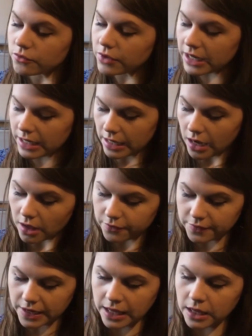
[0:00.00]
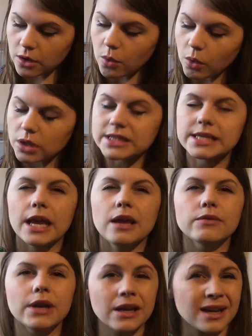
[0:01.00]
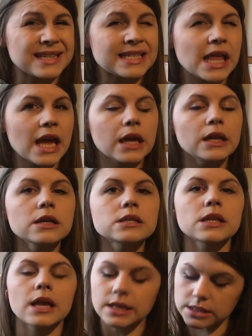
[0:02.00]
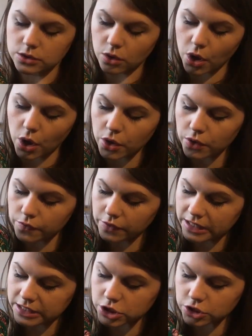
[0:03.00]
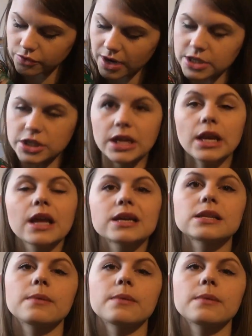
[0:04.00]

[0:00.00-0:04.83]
really lovely quality, really nice thickness, and it's not overly stretchy like